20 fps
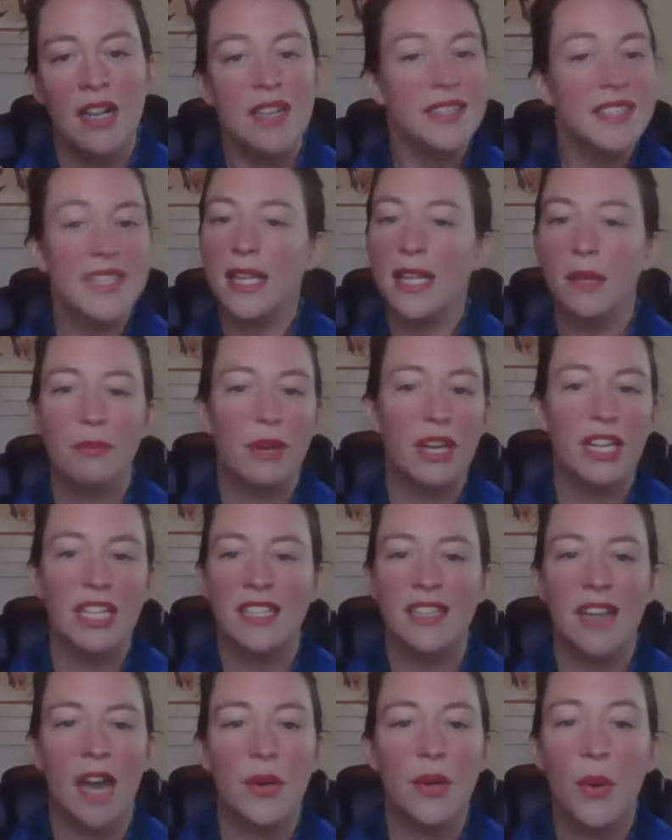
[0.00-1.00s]

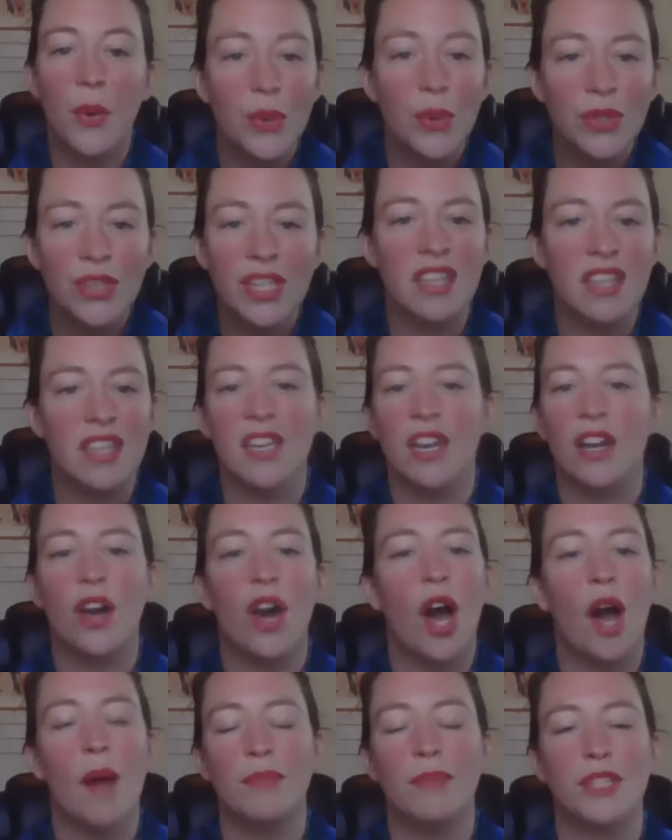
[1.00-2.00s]
celebrating not only the
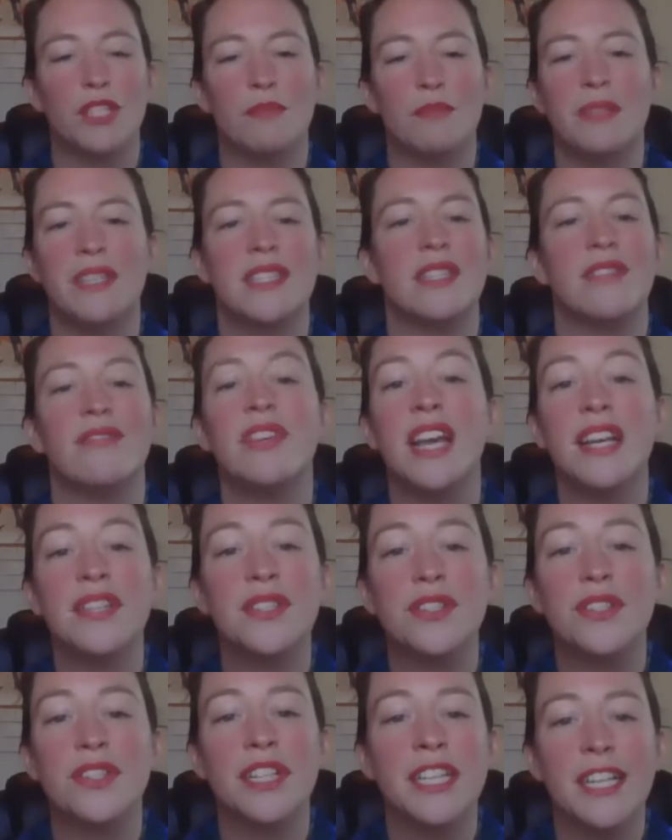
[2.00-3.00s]
accomplishments of
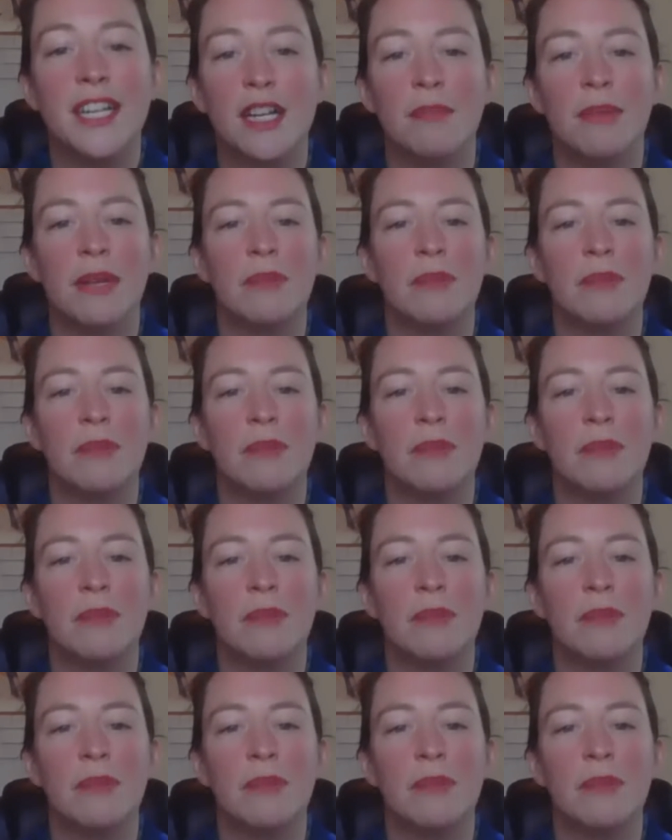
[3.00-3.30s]
yesteryear,